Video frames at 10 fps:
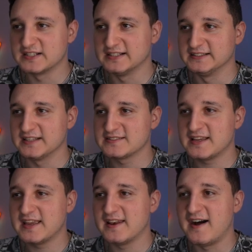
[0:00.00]
It looks
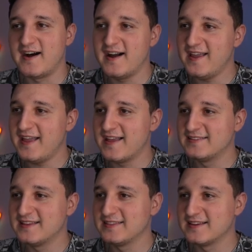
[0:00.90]
like an eye
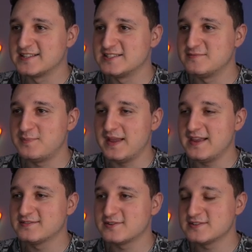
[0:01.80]
and then like
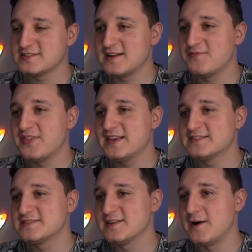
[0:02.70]
space or something.
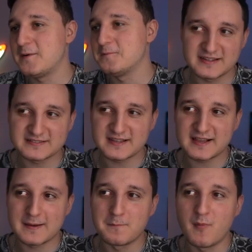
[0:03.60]
So it looks
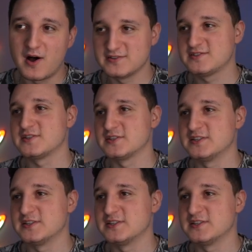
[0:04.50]
like a monster